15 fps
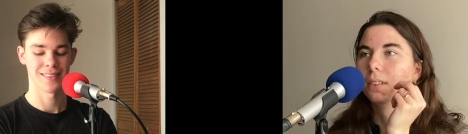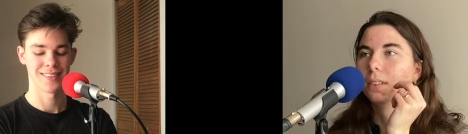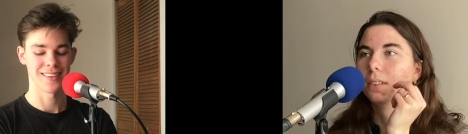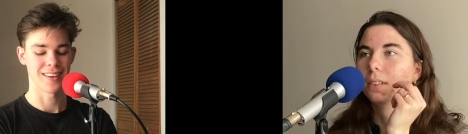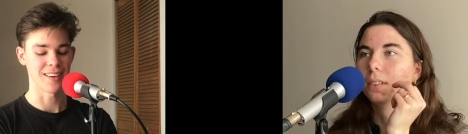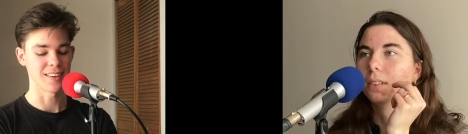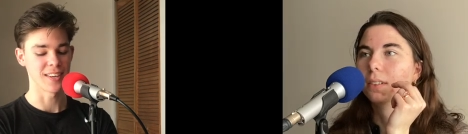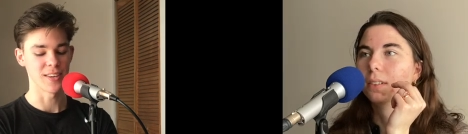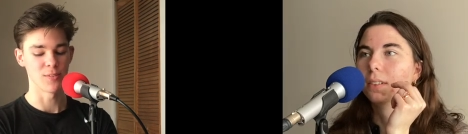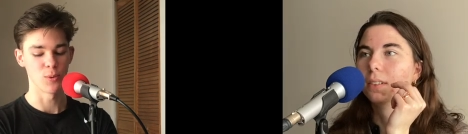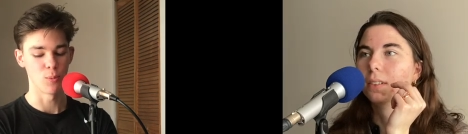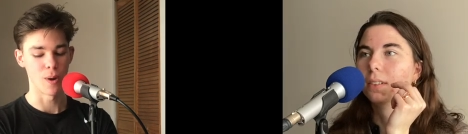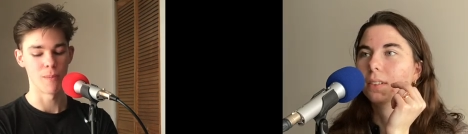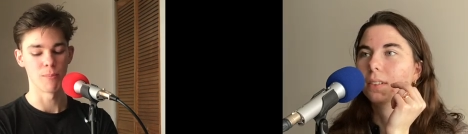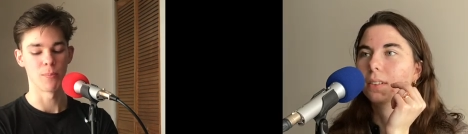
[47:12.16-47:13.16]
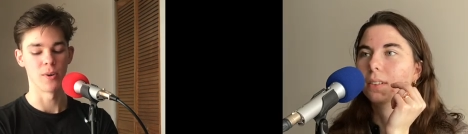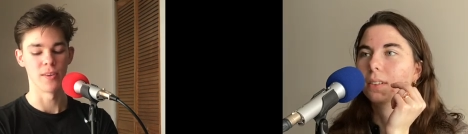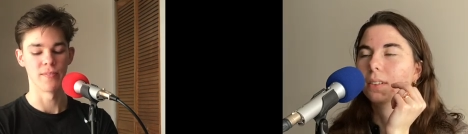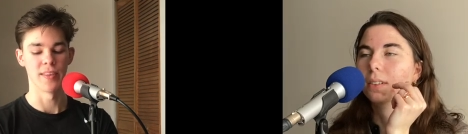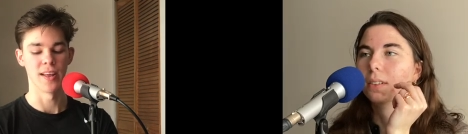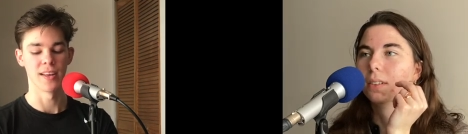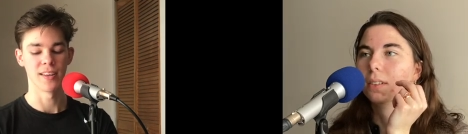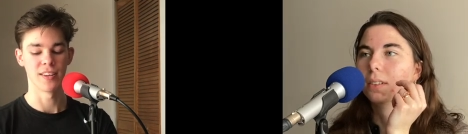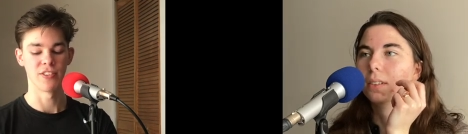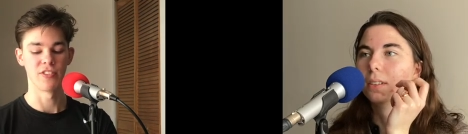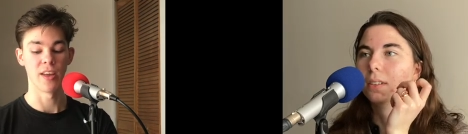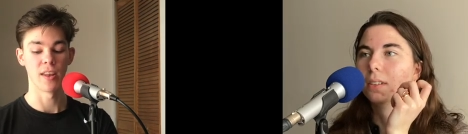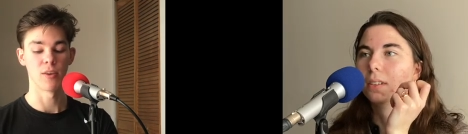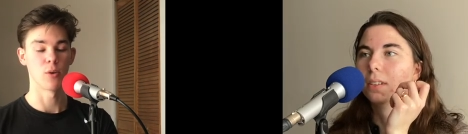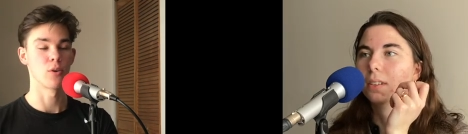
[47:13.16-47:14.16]
Speaker 1: I'm going to give you one point for that. It's
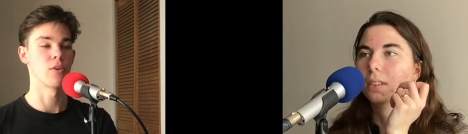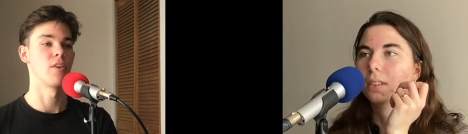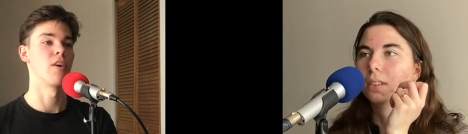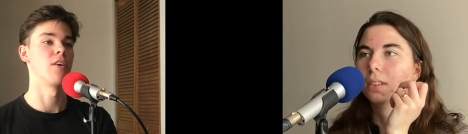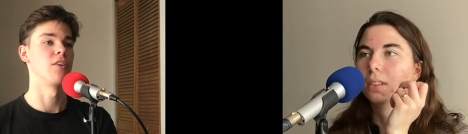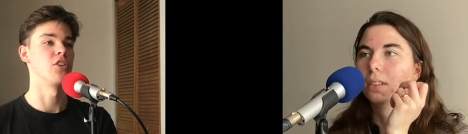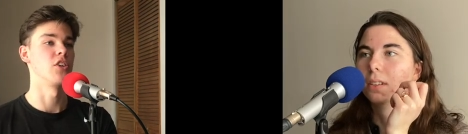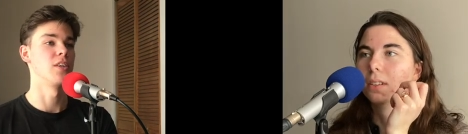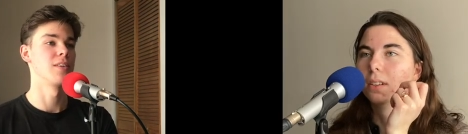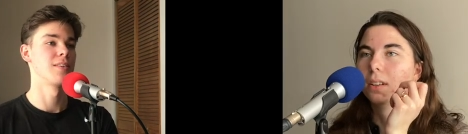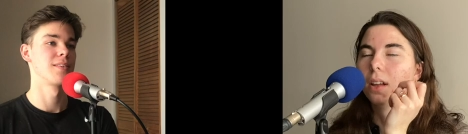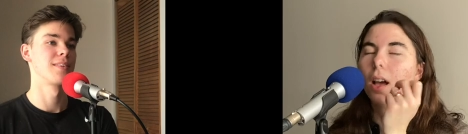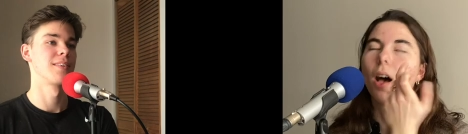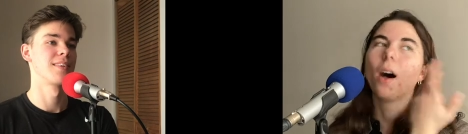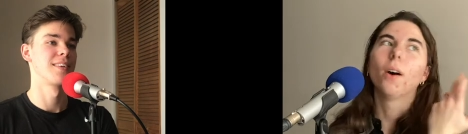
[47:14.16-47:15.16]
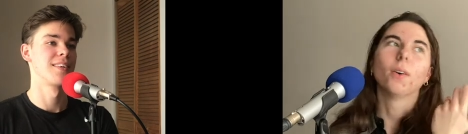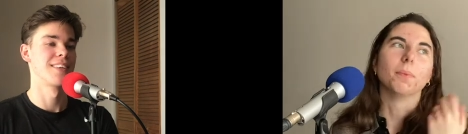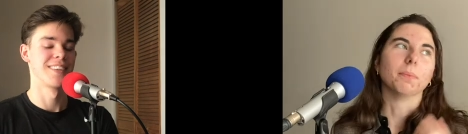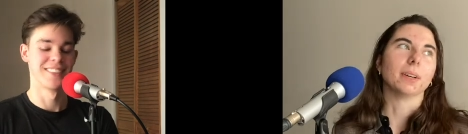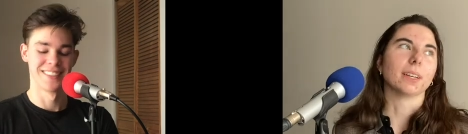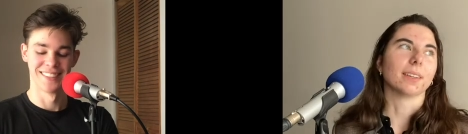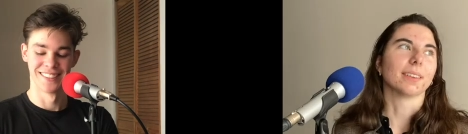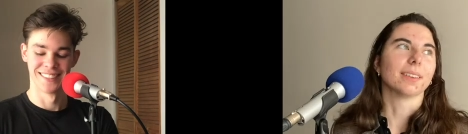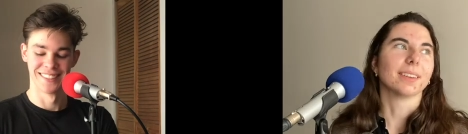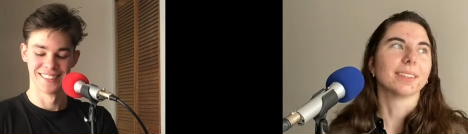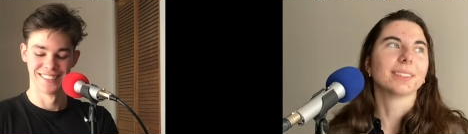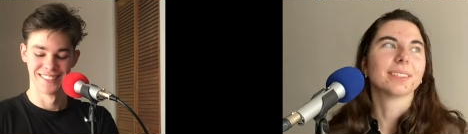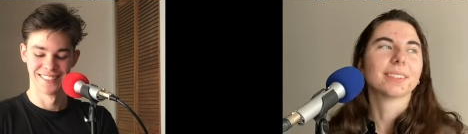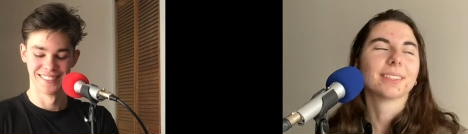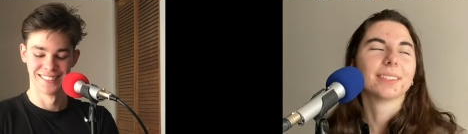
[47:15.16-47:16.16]
dendochronology.
Speaker 2: Oh my
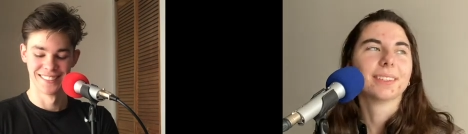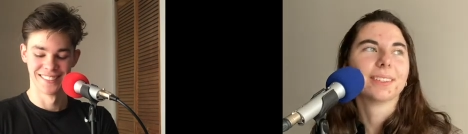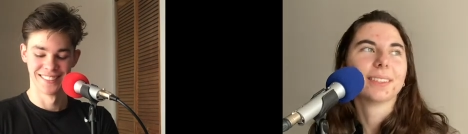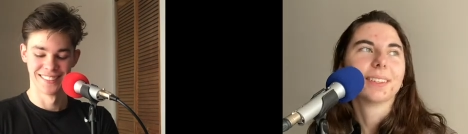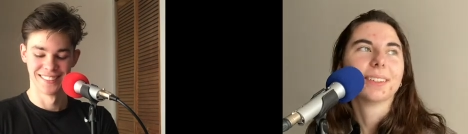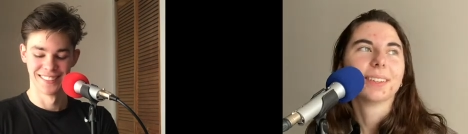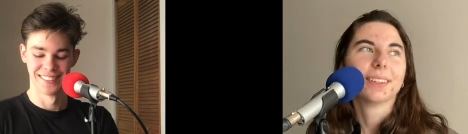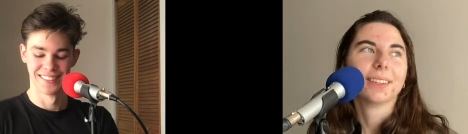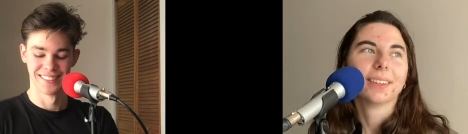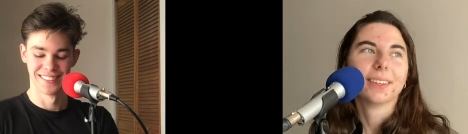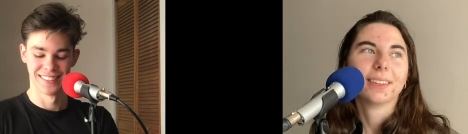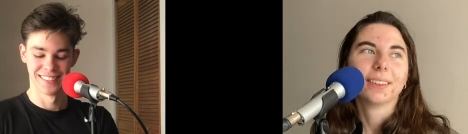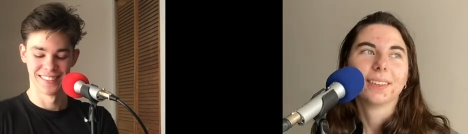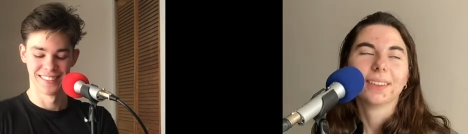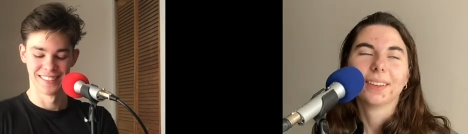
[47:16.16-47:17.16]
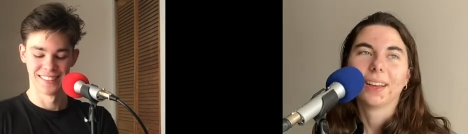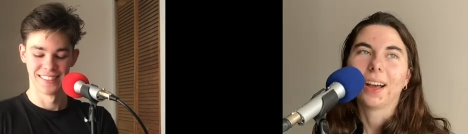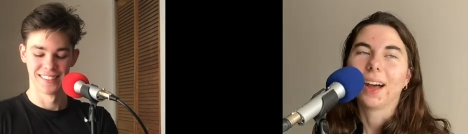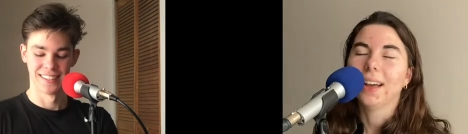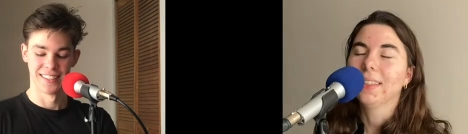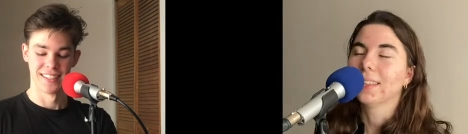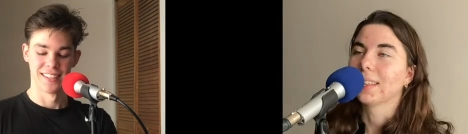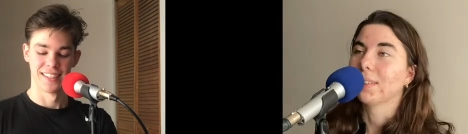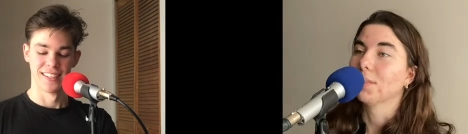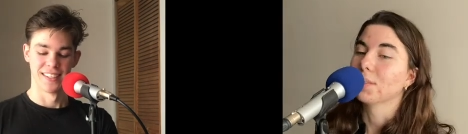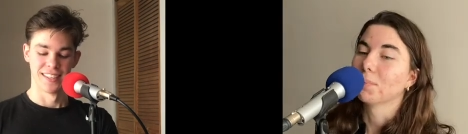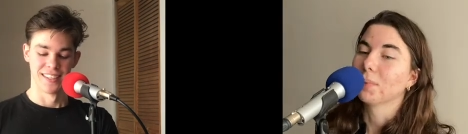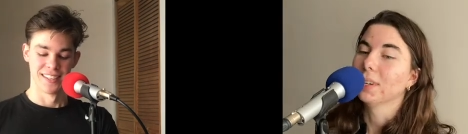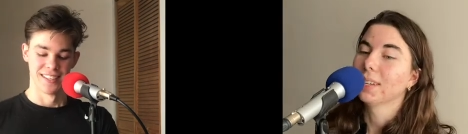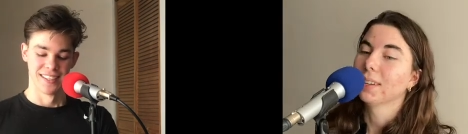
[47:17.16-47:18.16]
goodness. I think that was
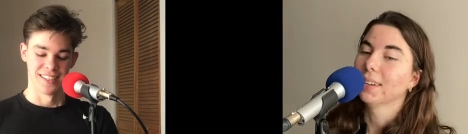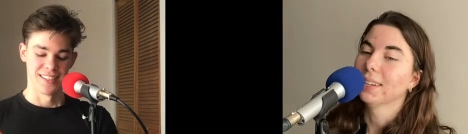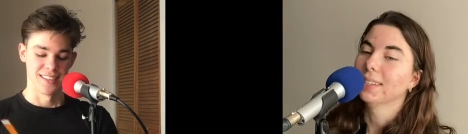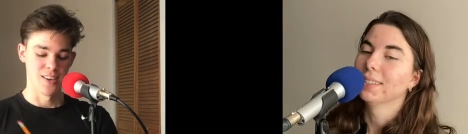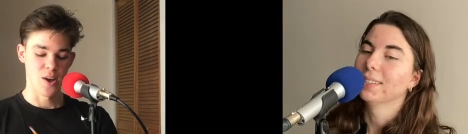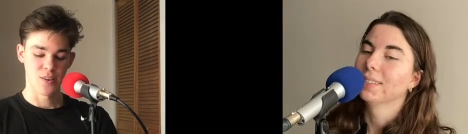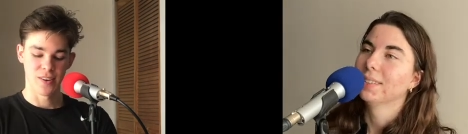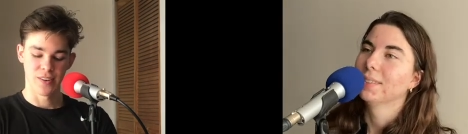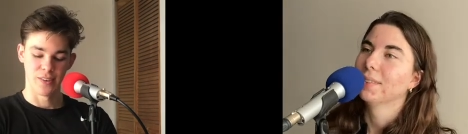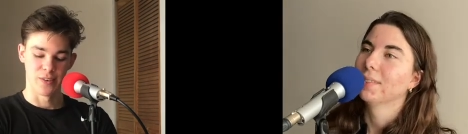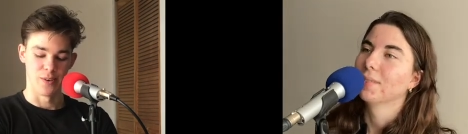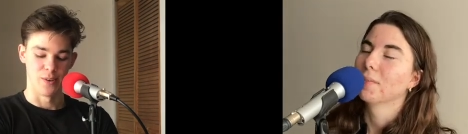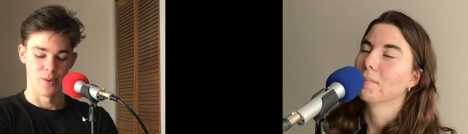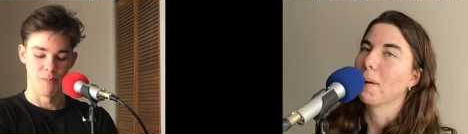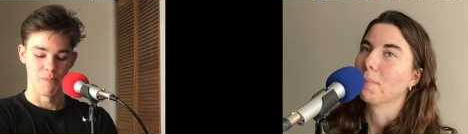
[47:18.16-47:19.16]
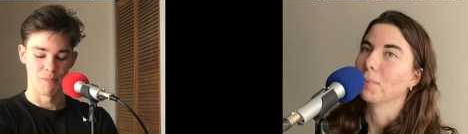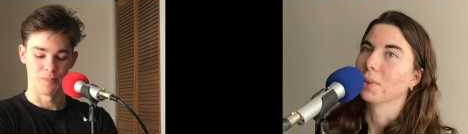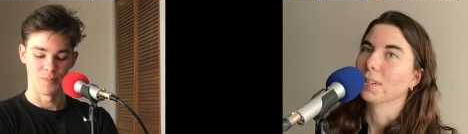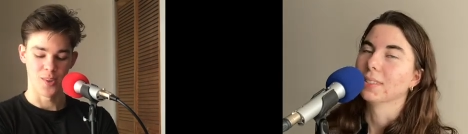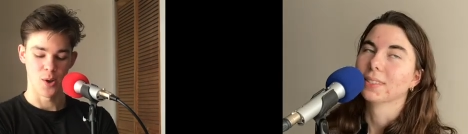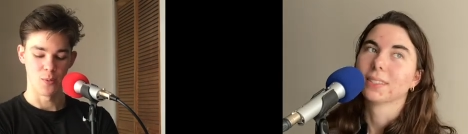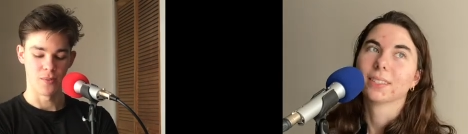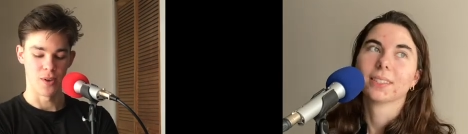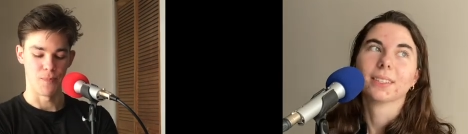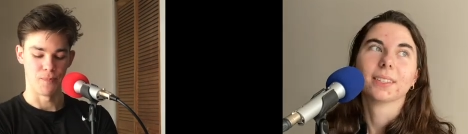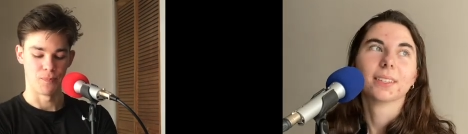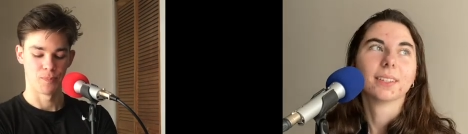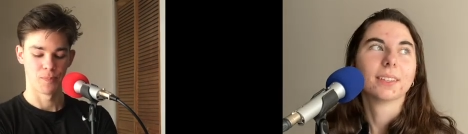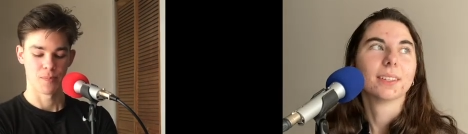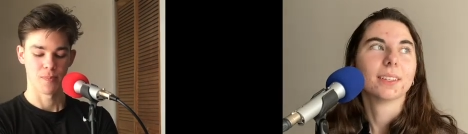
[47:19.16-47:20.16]
pretty good. No, no, no, no. Remembrance. No,
Speaker 1: no.
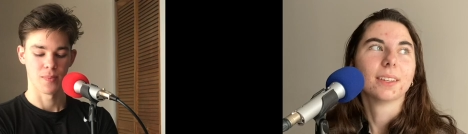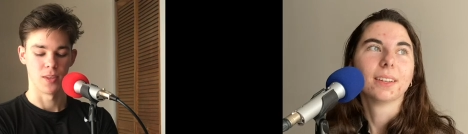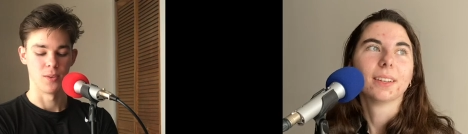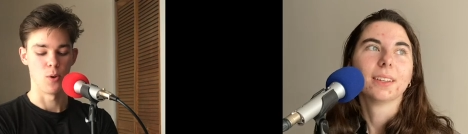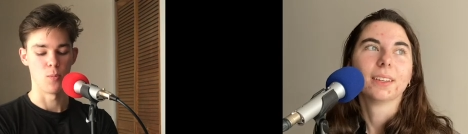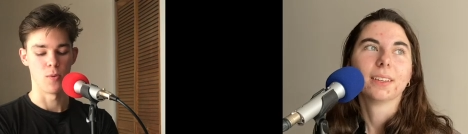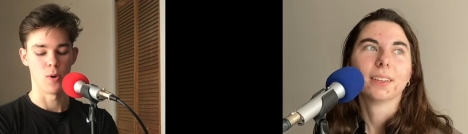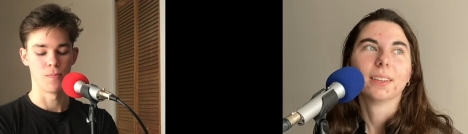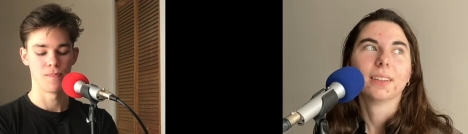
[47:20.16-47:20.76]
Nope, no.